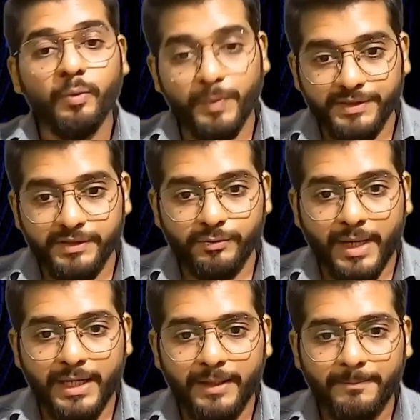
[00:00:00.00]
Which is
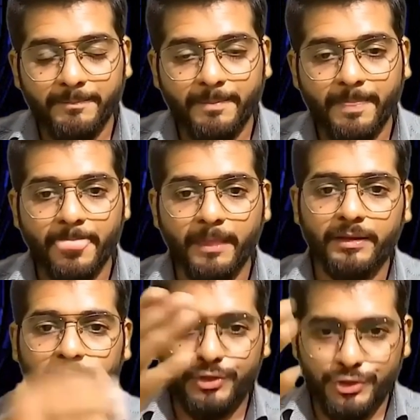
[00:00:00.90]
why
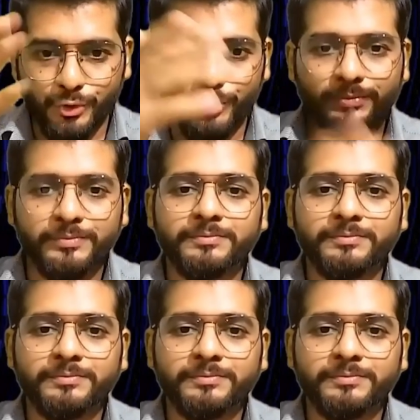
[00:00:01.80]
you